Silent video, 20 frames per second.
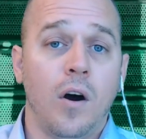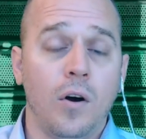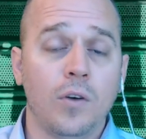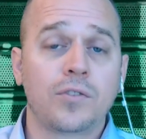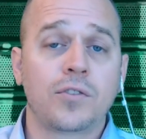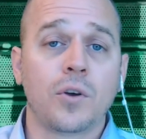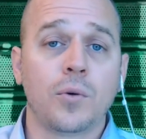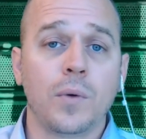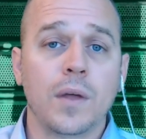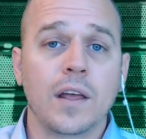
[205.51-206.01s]

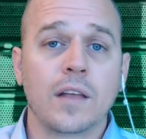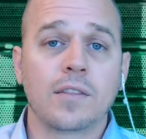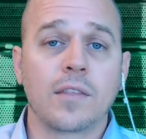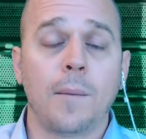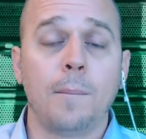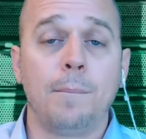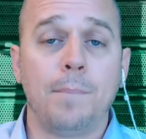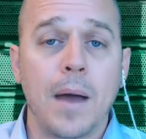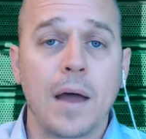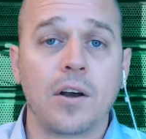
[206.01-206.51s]
Also, we get
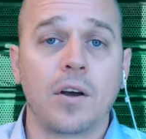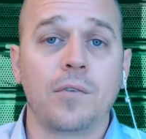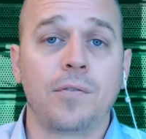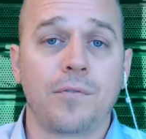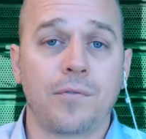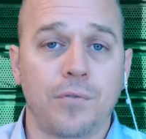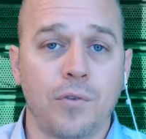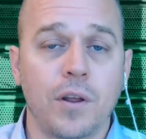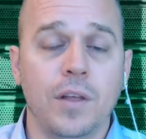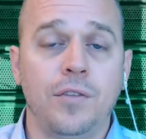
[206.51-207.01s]
the better
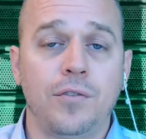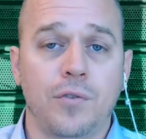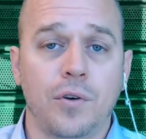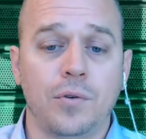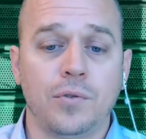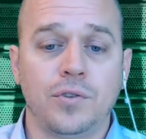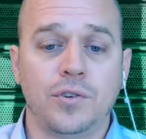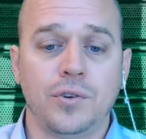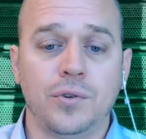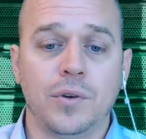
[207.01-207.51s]
free
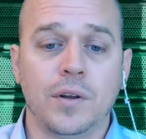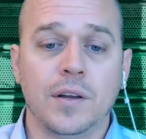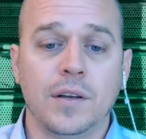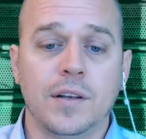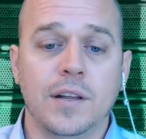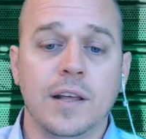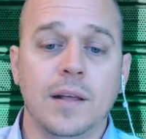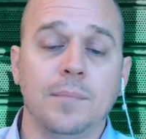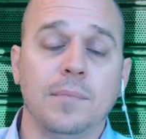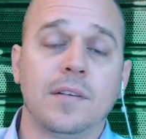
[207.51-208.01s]
throw
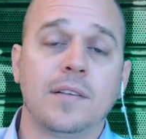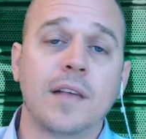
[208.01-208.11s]
shooting team,